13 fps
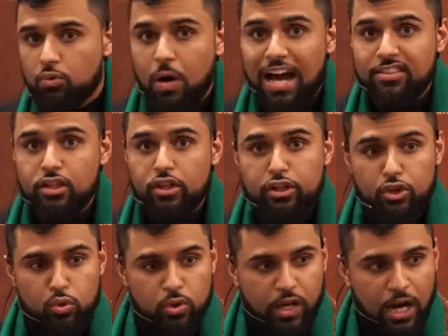Rather,
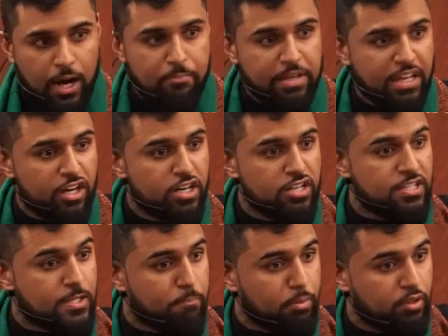you come
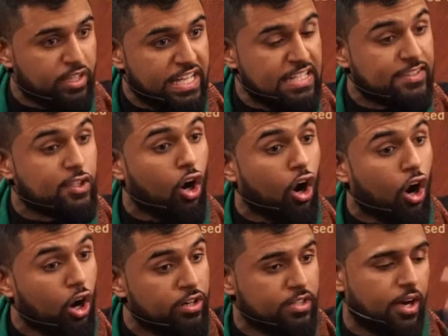here to please the
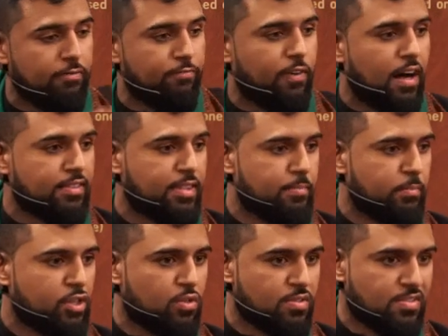heart of
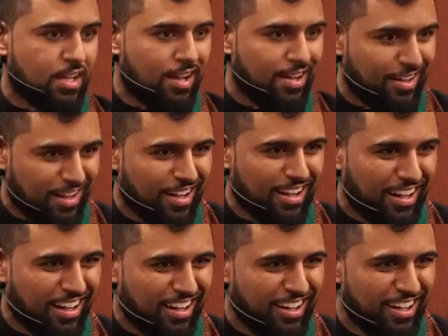Fatima to
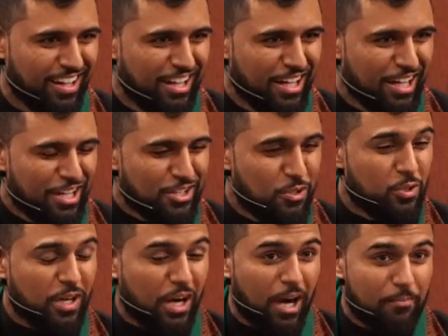Zahra.
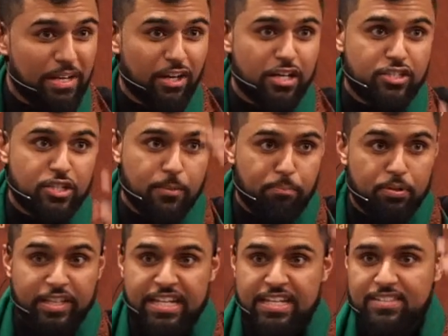You come here to
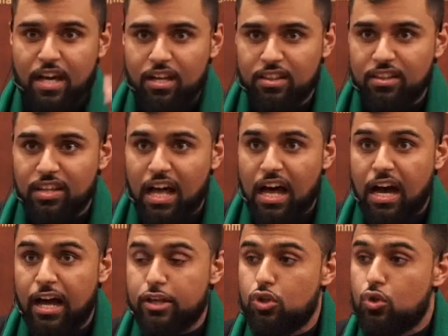please
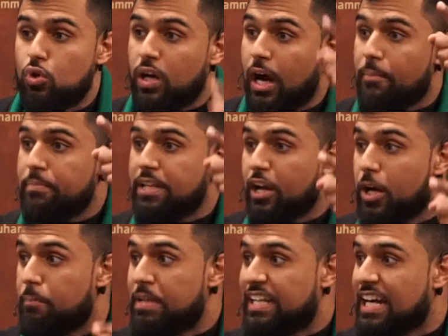Allah. You come
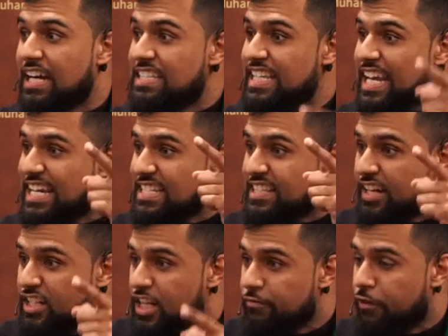here because it is
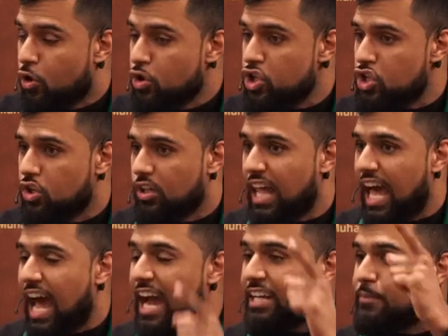a
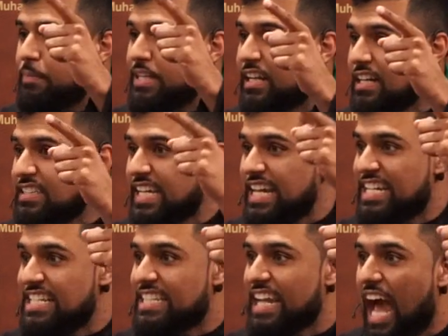devotional act, because
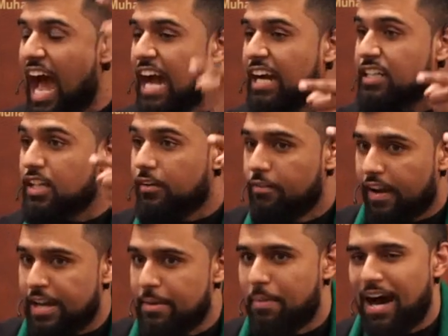it is an act
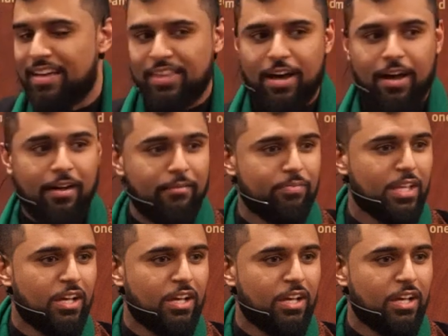of ibadah